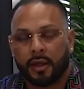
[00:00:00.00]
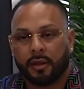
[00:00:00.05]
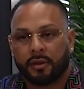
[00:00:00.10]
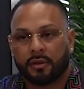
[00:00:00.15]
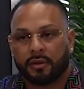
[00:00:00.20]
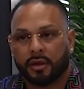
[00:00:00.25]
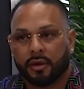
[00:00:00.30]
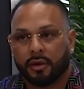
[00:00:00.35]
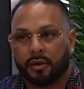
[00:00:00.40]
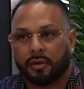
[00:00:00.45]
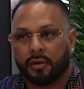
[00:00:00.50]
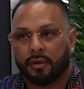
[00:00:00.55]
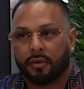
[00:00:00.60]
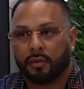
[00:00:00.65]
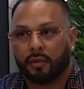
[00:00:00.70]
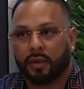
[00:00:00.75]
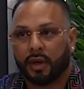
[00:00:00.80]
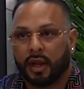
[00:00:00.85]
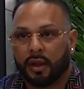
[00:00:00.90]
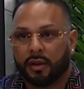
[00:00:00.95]
So
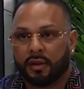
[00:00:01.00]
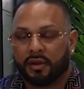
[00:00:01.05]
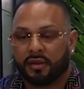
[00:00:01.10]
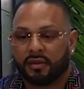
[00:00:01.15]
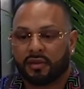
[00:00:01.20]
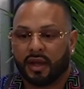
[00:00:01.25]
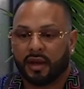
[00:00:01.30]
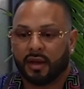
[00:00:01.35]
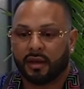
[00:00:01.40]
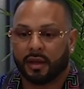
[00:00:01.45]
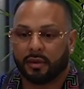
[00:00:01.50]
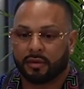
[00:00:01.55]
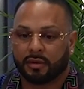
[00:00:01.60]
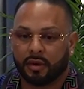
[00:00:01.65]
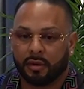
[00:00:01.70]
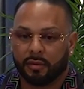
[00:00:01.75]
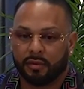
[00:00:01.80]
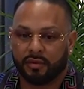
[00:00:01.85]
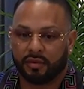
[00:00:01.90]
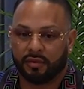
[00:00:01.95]
when I decided I was
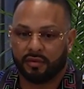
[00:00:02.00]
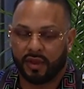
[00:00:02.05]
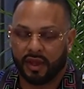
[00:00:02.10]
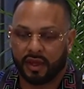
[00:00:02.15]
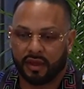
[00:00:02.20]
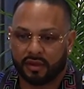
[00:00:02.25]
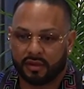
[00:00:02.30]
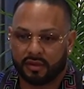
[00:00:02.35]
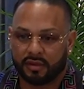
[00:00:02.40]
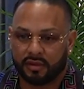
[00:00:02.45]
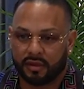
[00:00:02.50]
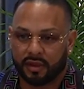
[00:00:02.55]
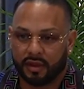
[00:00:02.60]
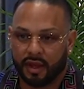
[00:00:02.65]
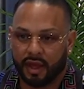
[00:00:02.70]
going to move to Vegas,